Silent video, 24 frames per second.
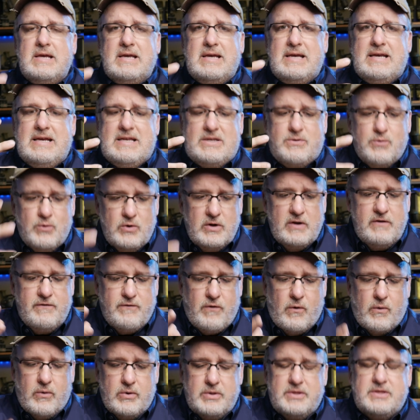it's really
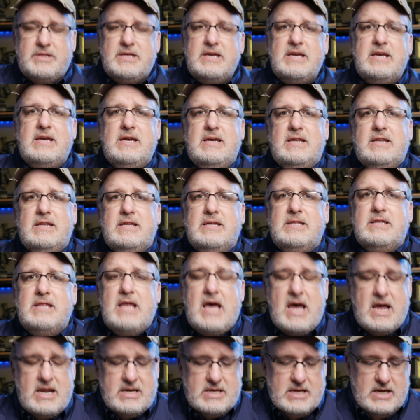forward thinking in
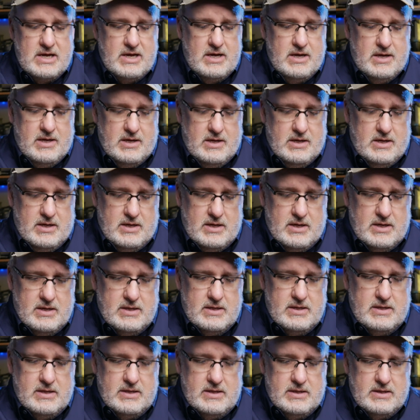that,
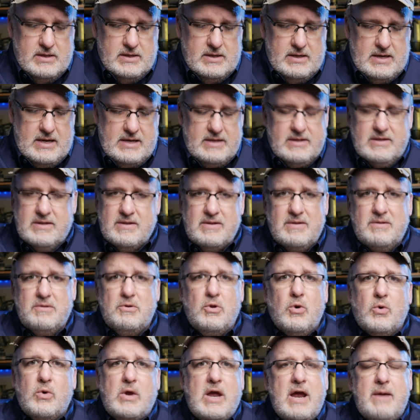and
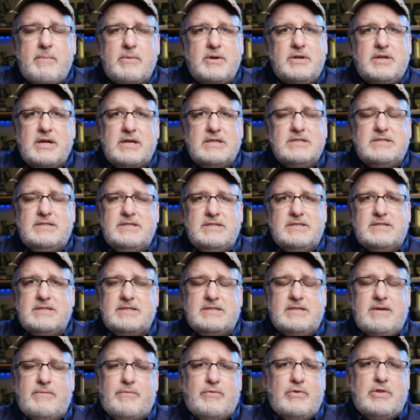no camera does this
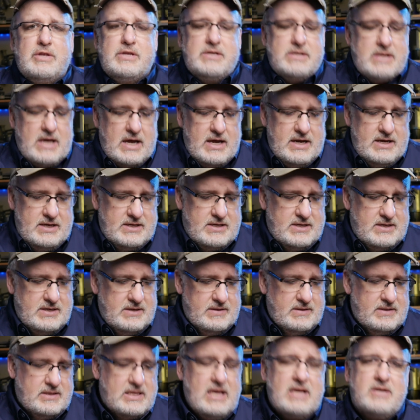except for the Zeiss,
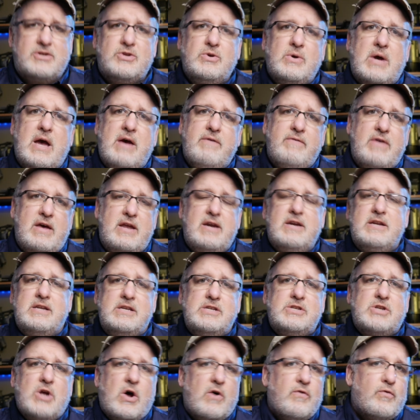that you have
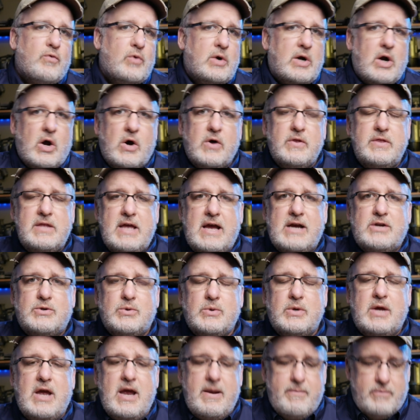editing software on the
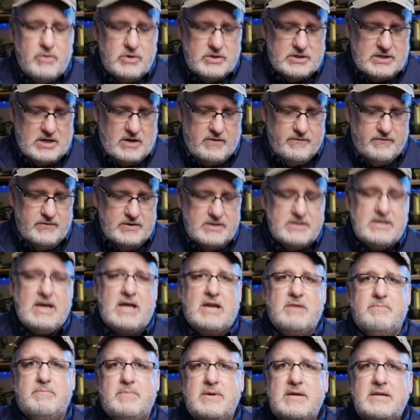actual camera itself. It's
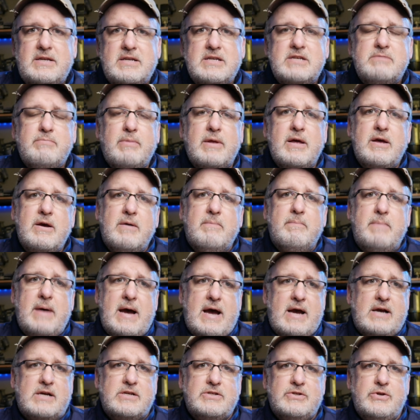got a big display on
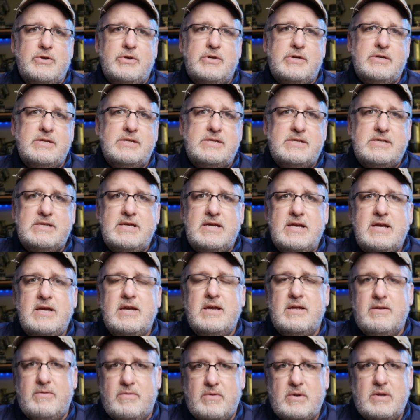back so you can
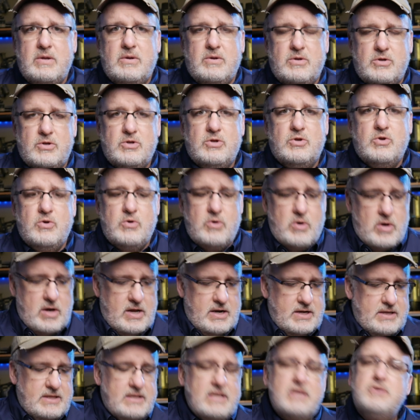see and do your
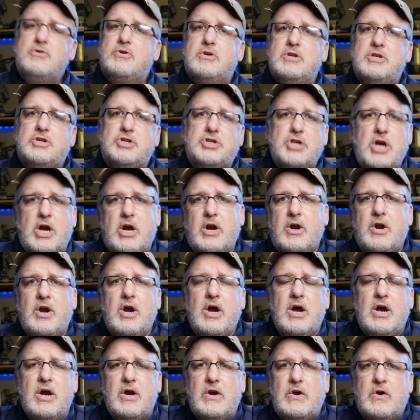edit, and then you can share
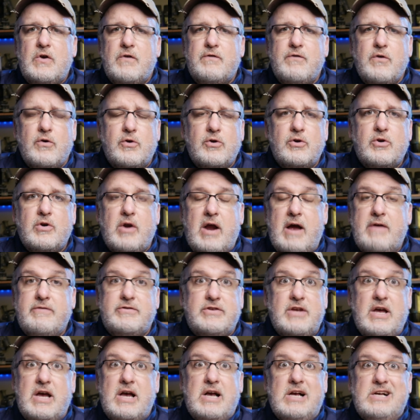your
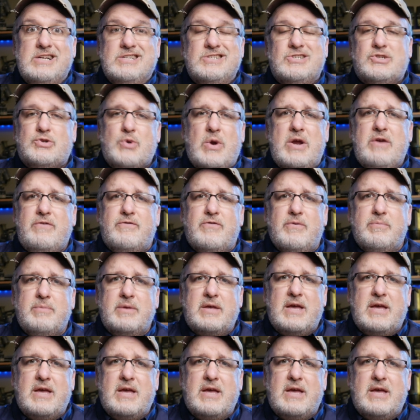photographs straight from the